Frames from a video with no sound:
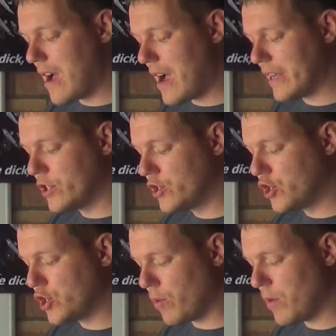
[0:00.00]
I could
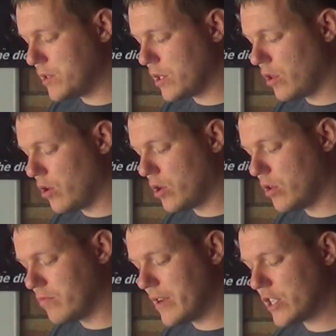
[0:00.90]
show up to the
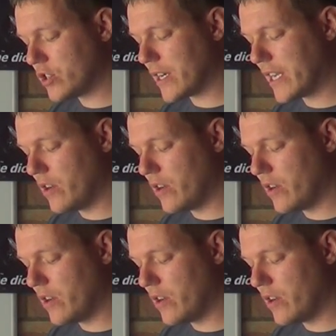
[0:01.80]
local racetrack